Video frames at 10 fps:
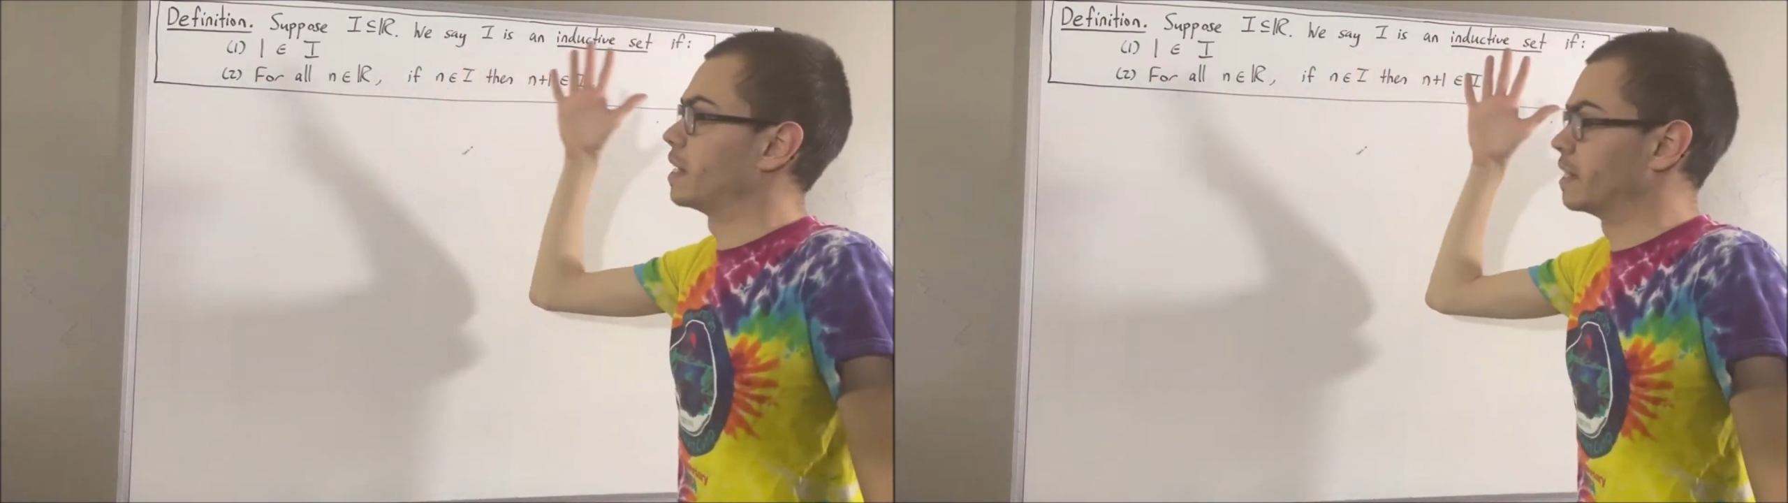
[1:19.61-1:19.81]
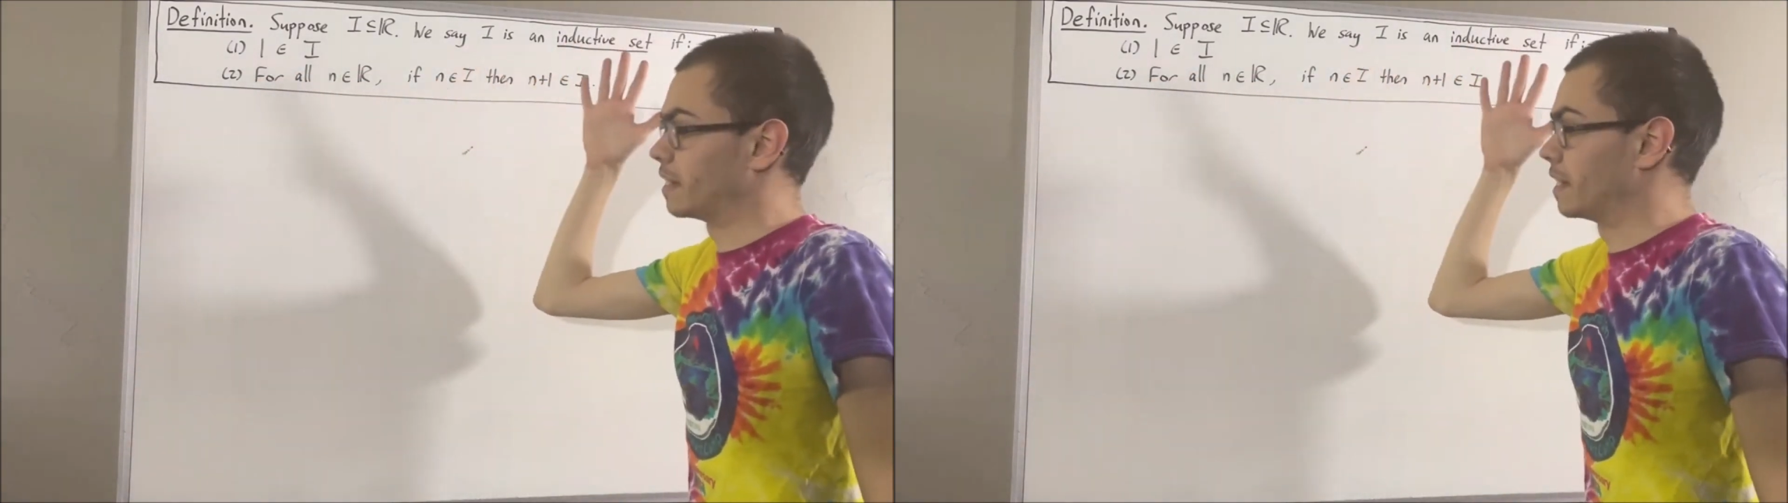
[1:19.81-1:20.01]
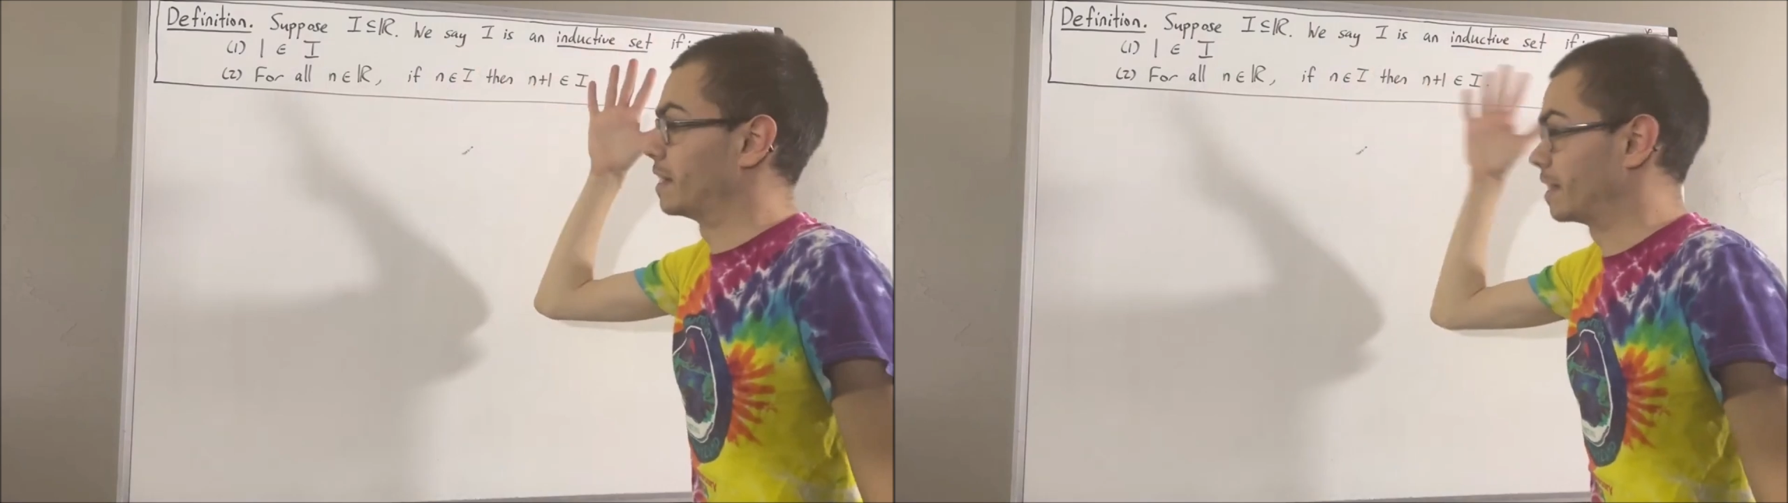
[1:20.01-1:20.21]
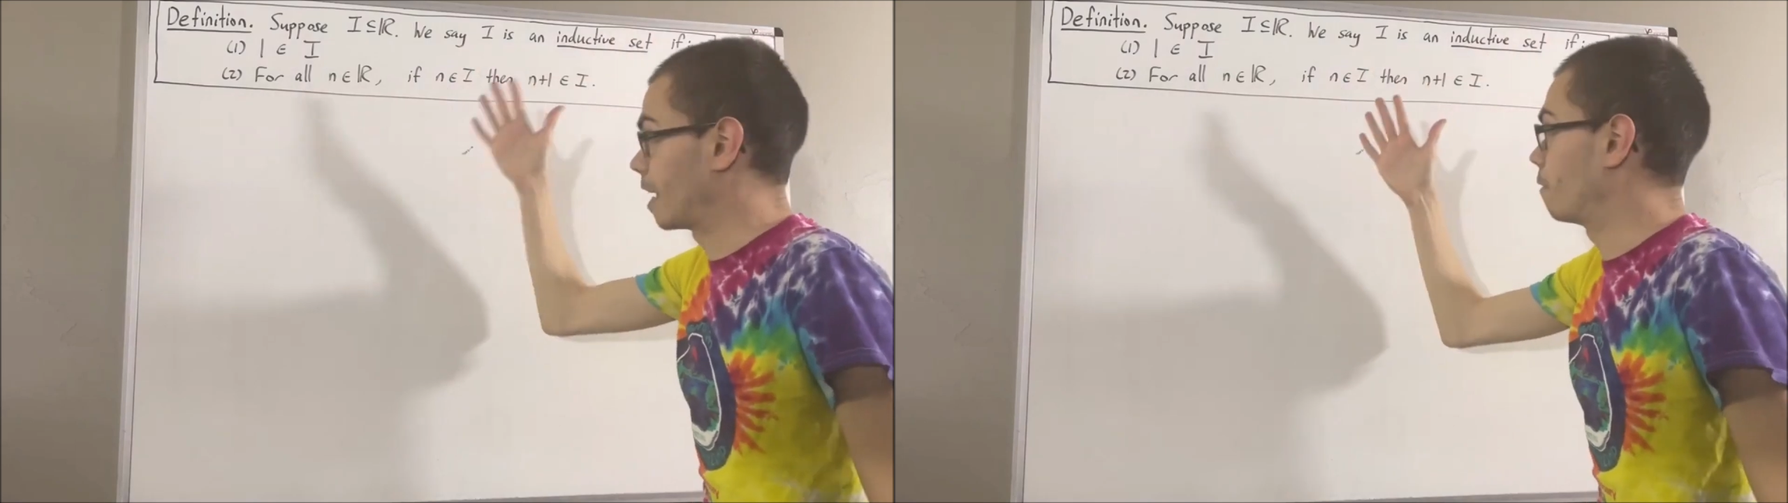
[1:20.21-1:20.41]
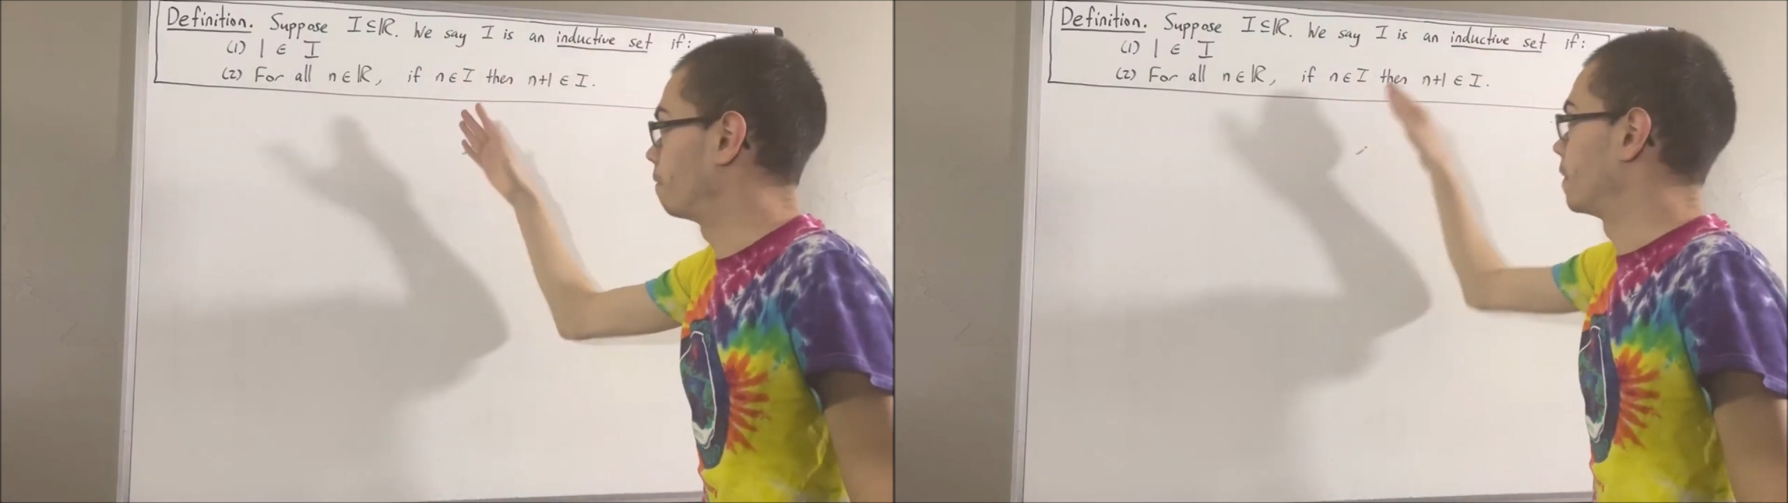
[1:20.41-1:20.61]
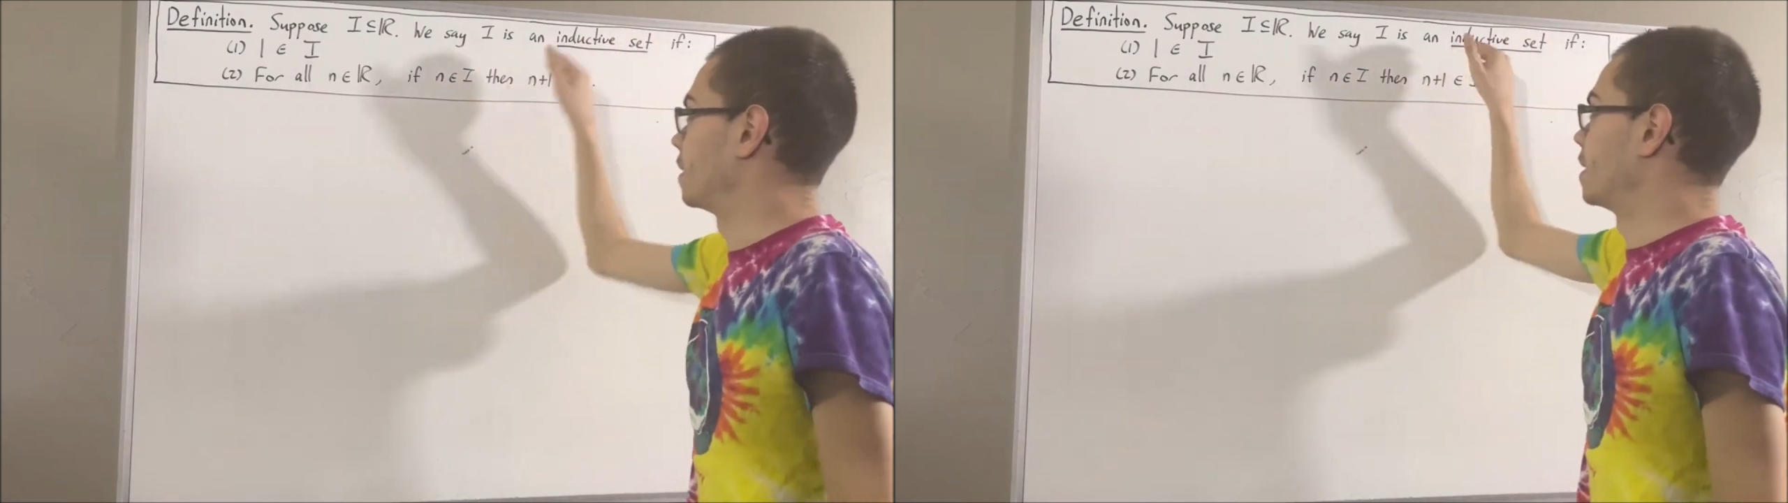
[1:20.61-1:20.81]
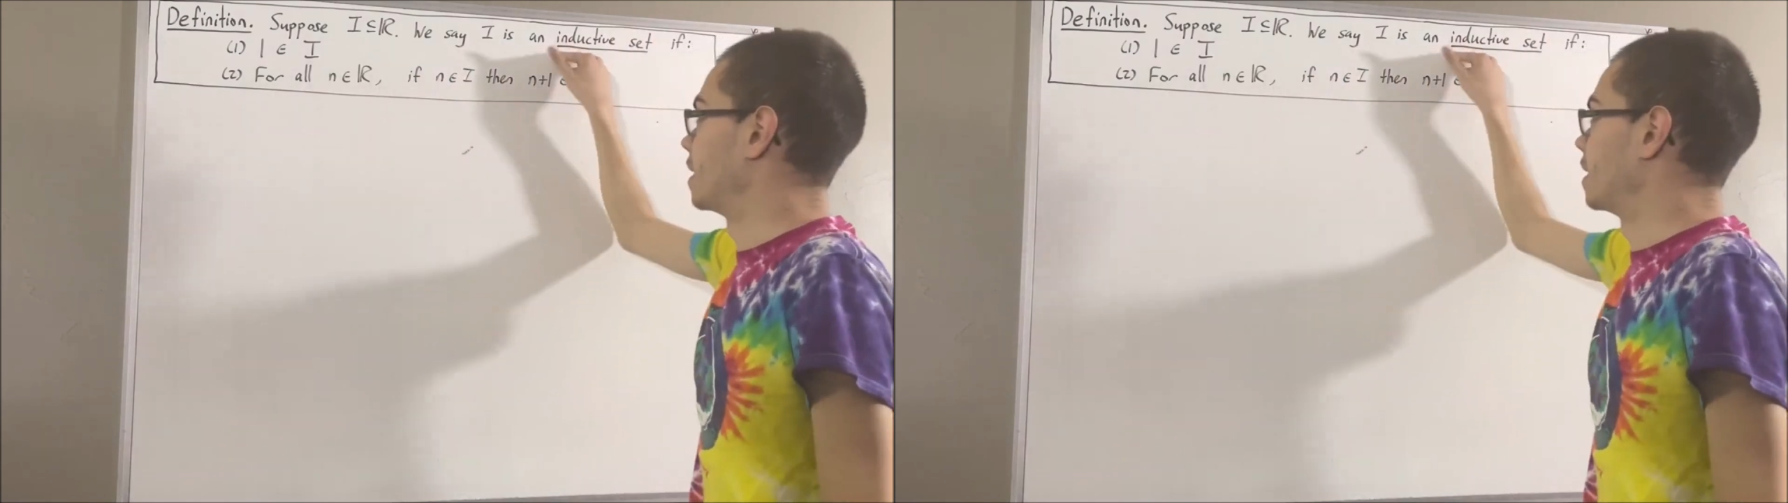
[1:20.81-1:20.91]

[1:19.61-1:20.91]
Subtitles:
is itself an